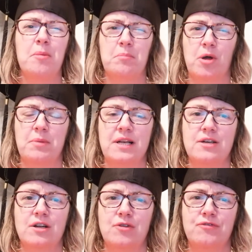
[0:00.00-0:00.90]
might be a
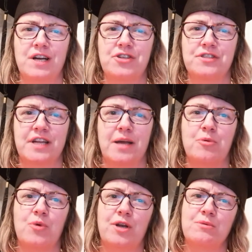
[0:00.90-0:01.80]
little old fashioned now,
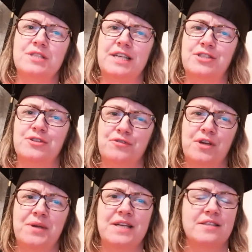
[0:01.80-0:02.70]
but when I was teaching a
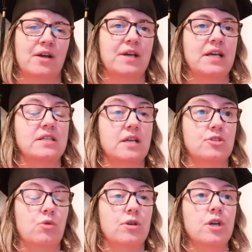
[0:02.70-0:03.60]
few years ago in Key
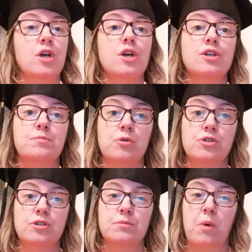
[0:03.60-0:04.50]
Stage 1,
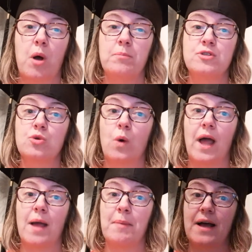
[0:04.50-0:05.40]
SpongeBob
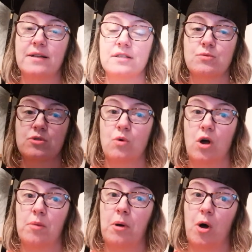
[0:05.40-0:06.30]
SquarePants was
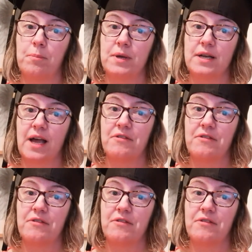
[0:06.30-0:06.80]
quite a popular